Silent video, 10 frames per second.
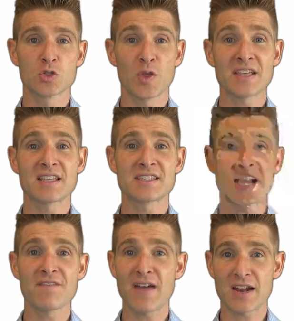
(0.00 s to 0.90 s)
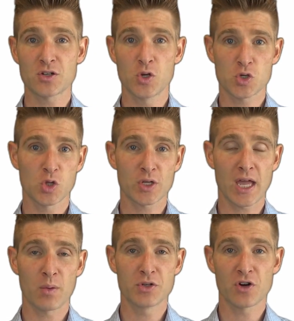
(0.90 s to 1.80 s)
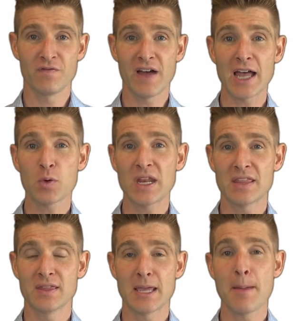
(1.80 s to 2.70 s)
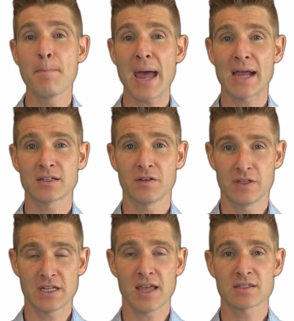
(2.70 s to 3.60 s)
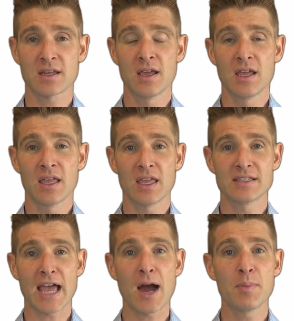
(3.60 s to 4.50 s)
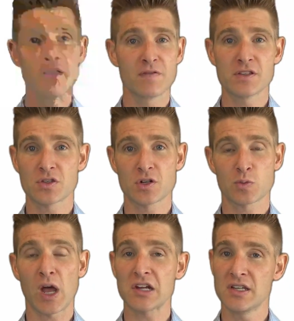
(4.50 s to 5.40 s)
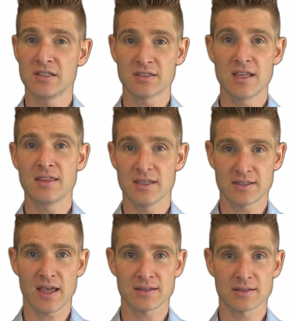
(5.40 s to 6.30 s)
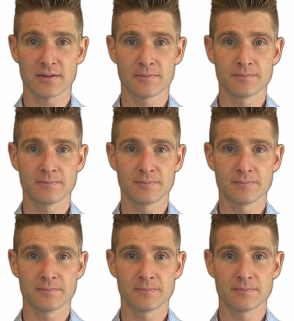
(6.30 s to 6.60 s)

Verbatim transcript: So that's the second factor you should look at when you're evaluating the impact of the test, is how many visitors will actually see this test.